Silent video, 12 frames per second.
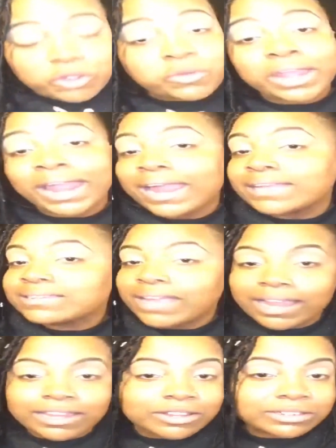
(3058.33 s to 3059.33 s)
you can't
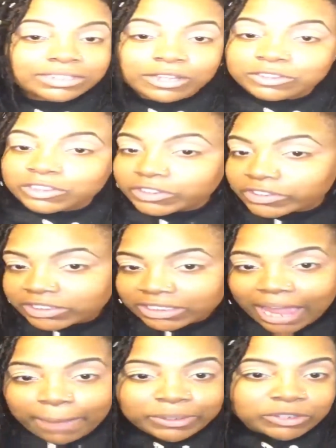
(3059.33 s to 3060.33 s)
take yourself
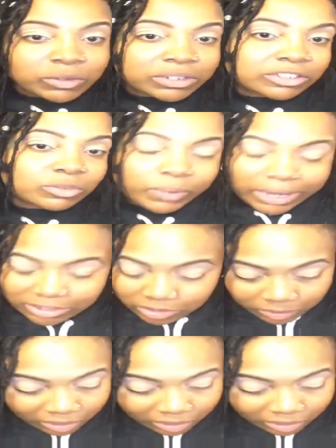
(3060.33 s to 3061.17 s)
seriously. I've been doing this way too